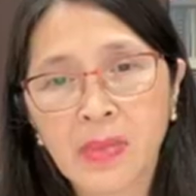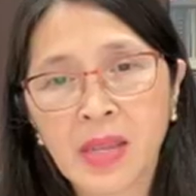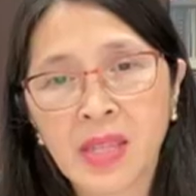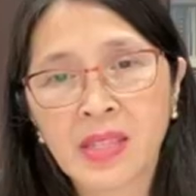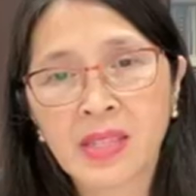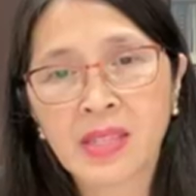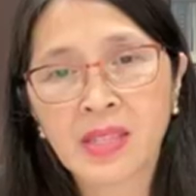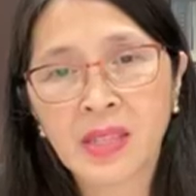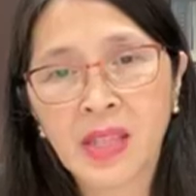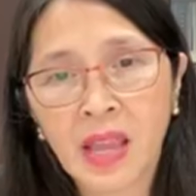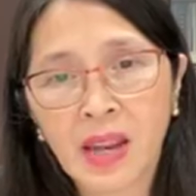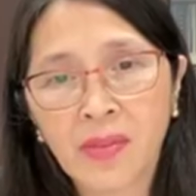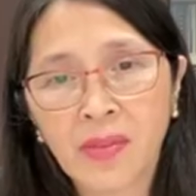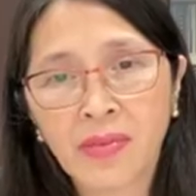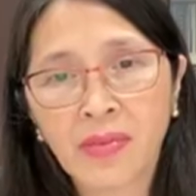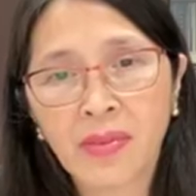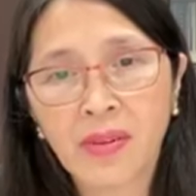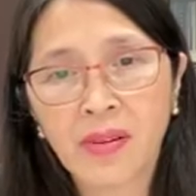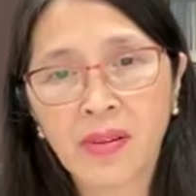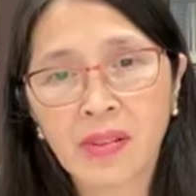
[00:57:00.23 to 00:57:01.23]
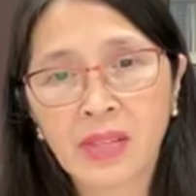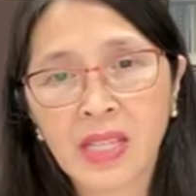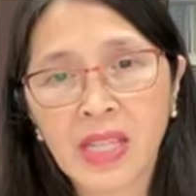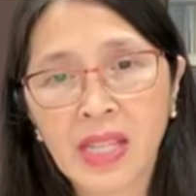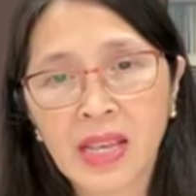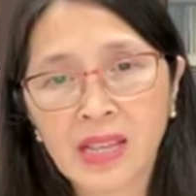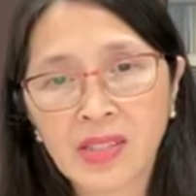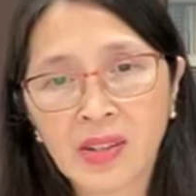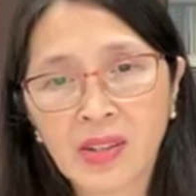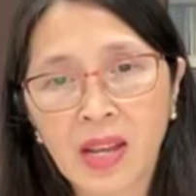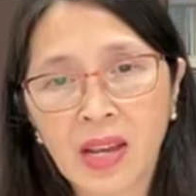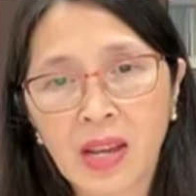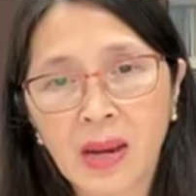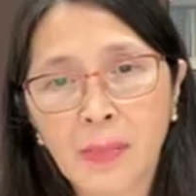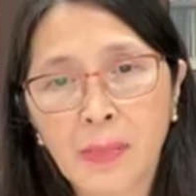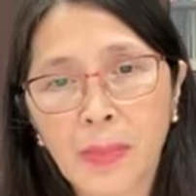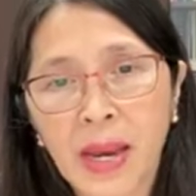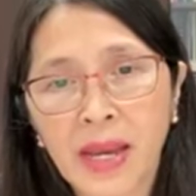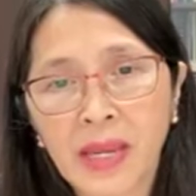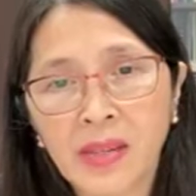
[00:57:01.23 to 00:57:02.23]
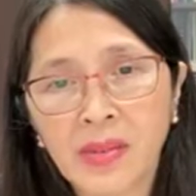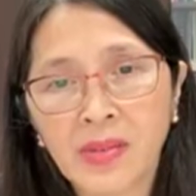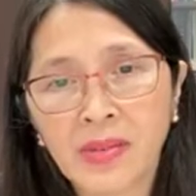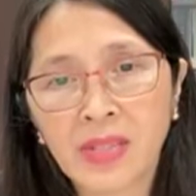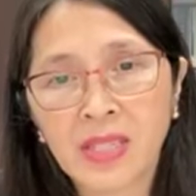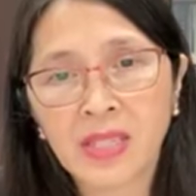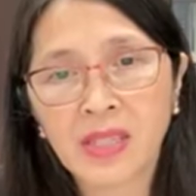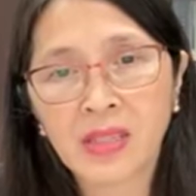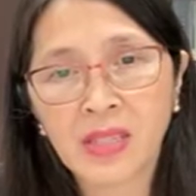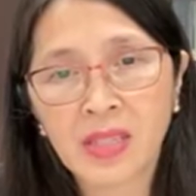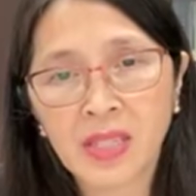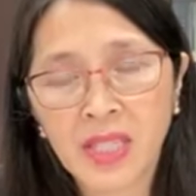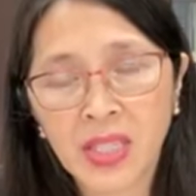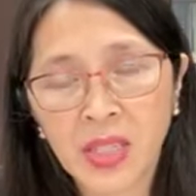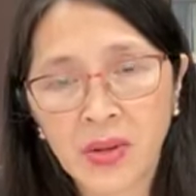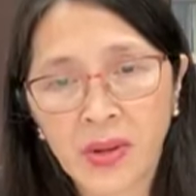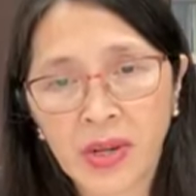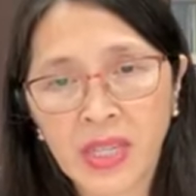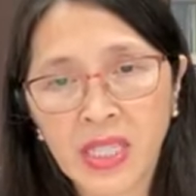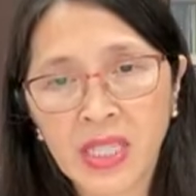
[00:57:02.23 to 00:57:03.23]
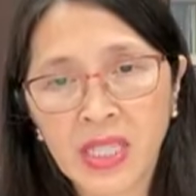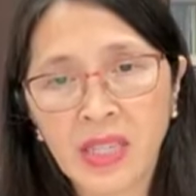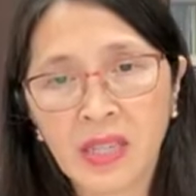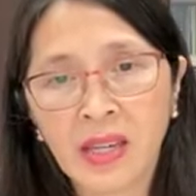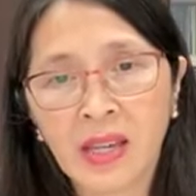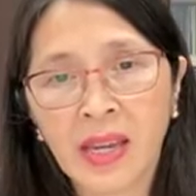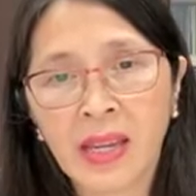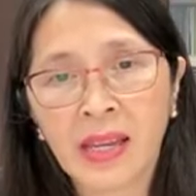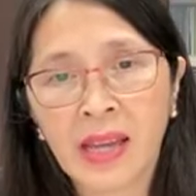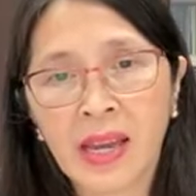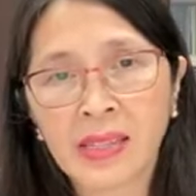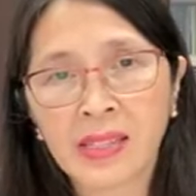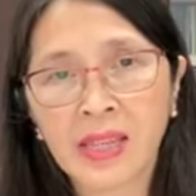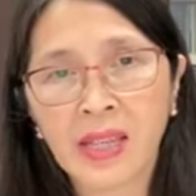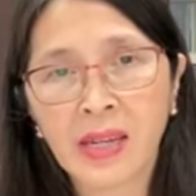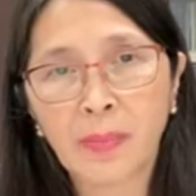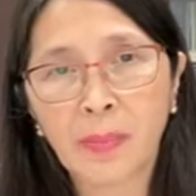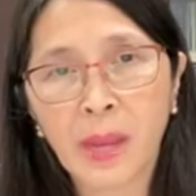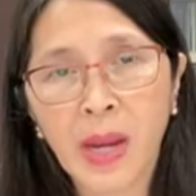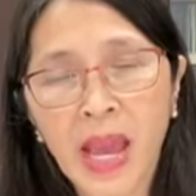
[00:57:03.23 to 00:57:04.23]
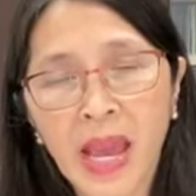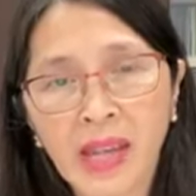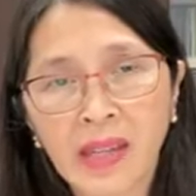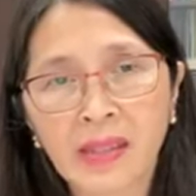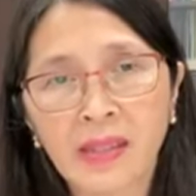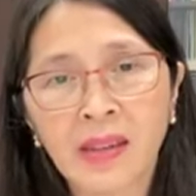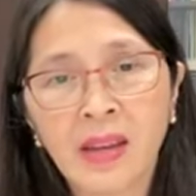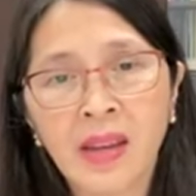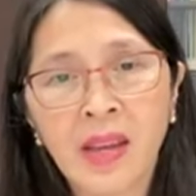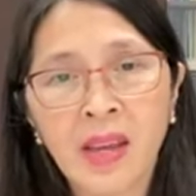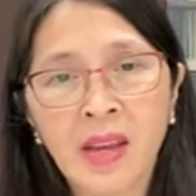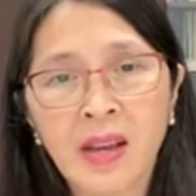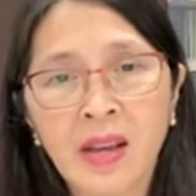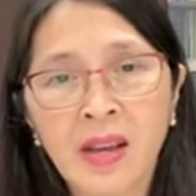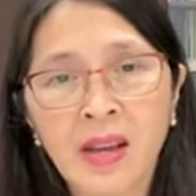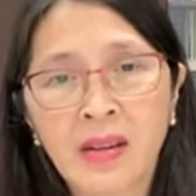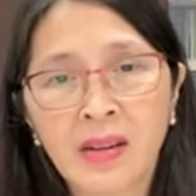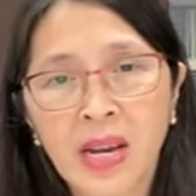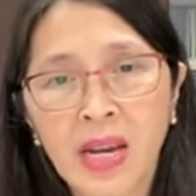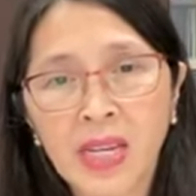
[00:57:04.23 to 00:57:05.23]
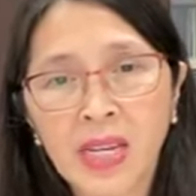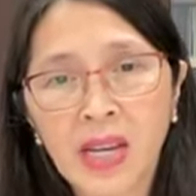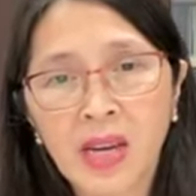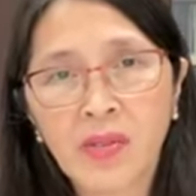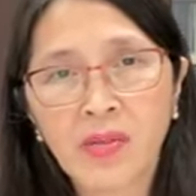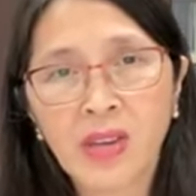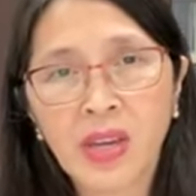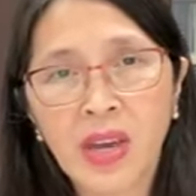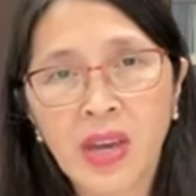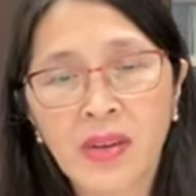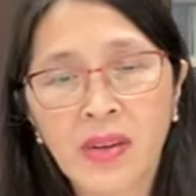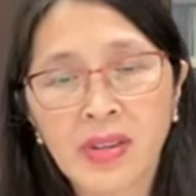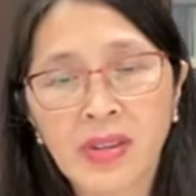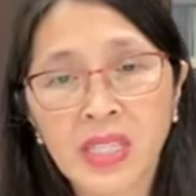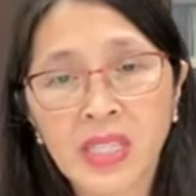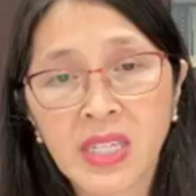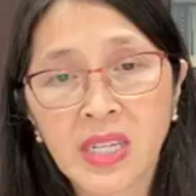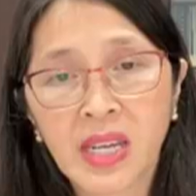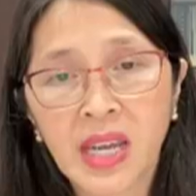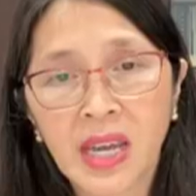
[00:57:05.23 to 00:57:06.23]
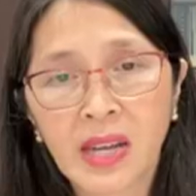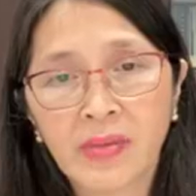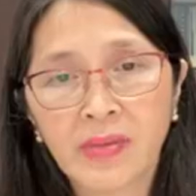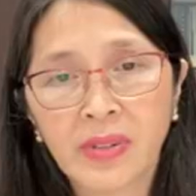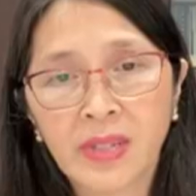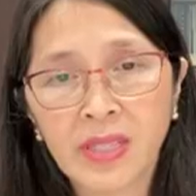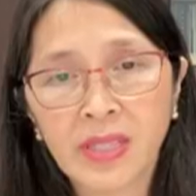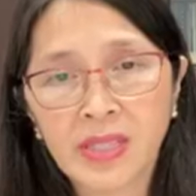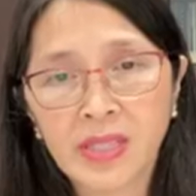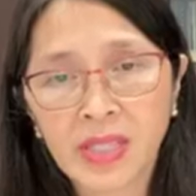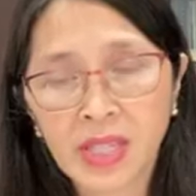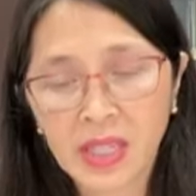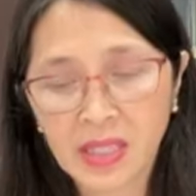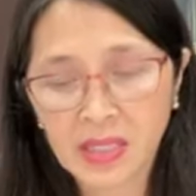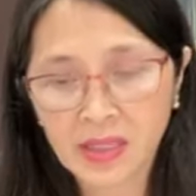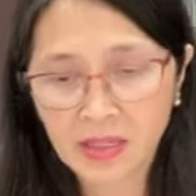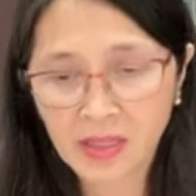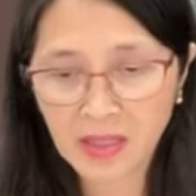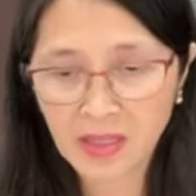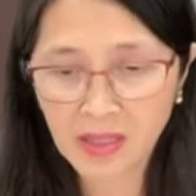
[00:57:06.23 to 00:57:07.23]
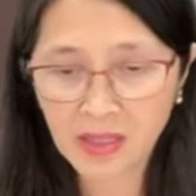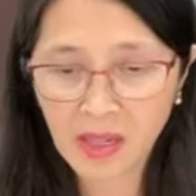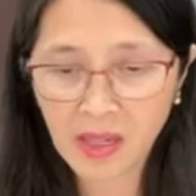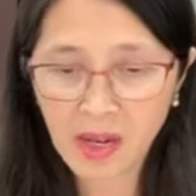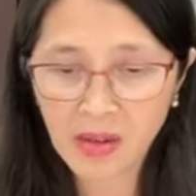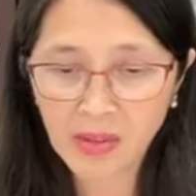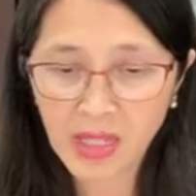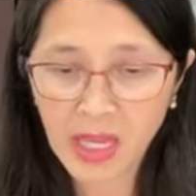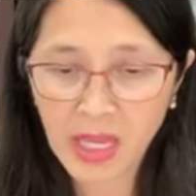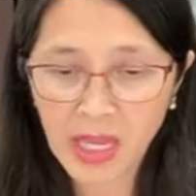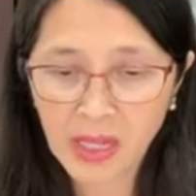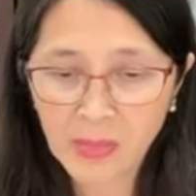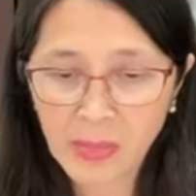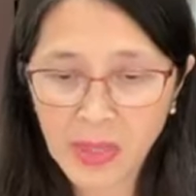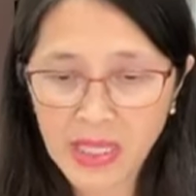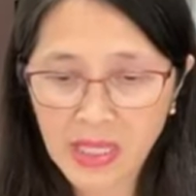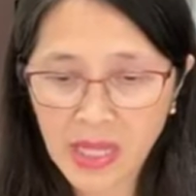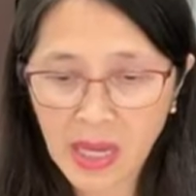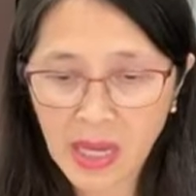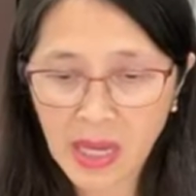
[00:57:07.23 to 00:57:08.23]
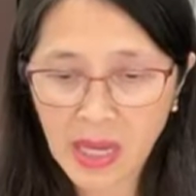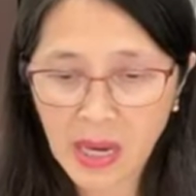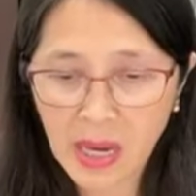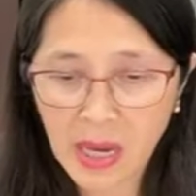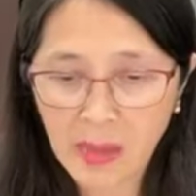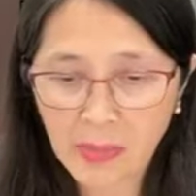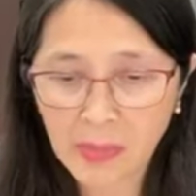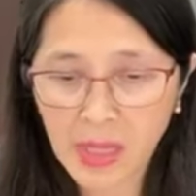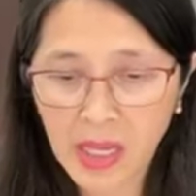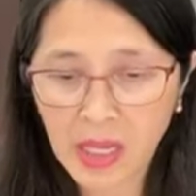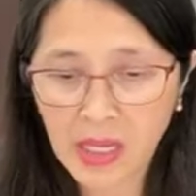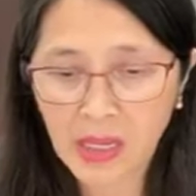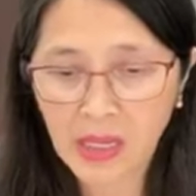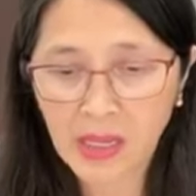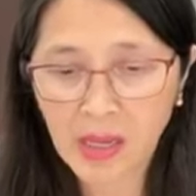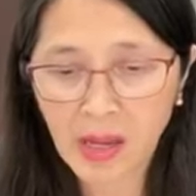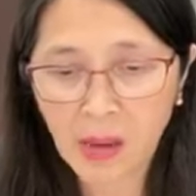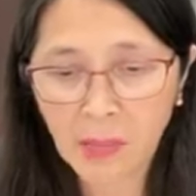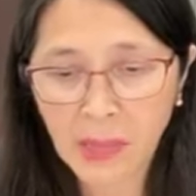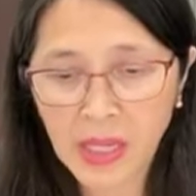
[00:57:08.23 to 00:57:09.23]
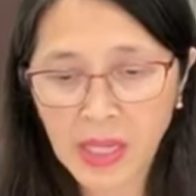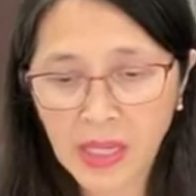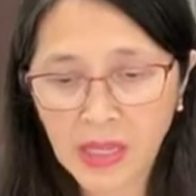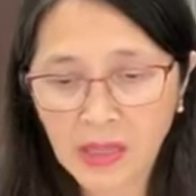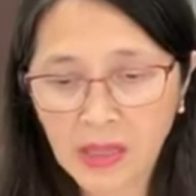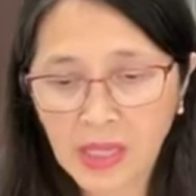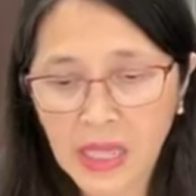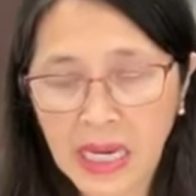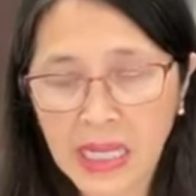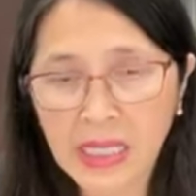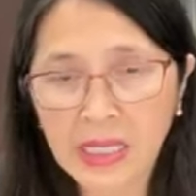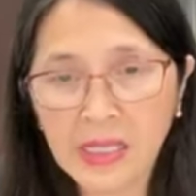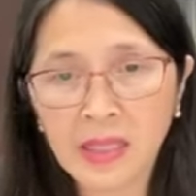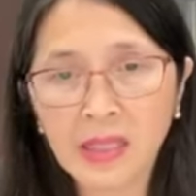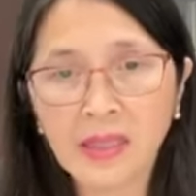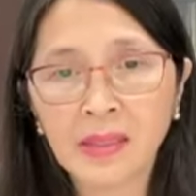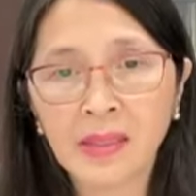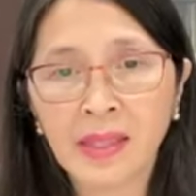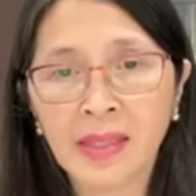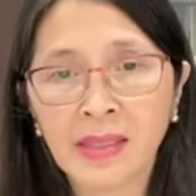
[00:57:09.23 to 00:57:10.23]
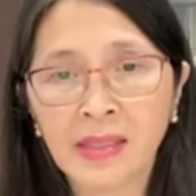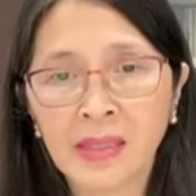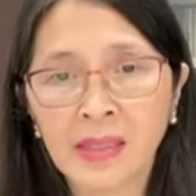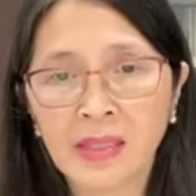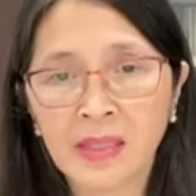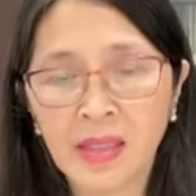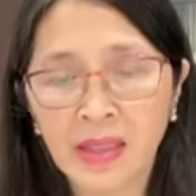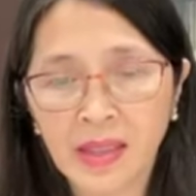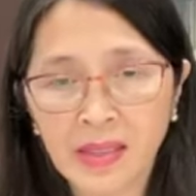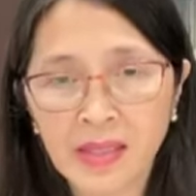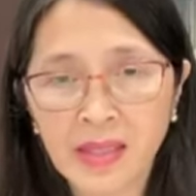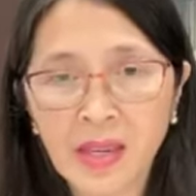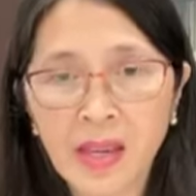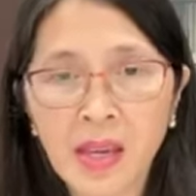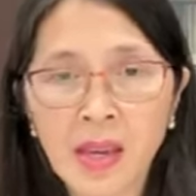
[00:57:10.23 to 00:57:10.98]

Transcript: that stands for the National Biodiversity Strategic and Action Plan. Right now we have the second version of the NBSAP that adopted in 1996